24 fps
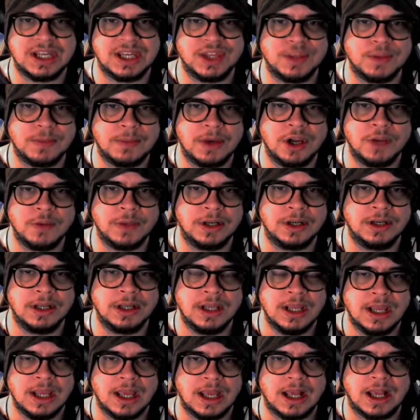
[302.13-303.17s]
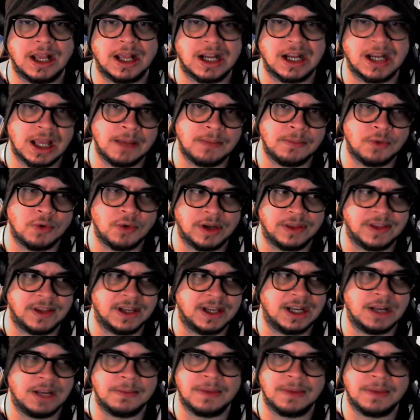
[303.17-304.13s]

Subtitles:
at the moment, and I'm already thinking in my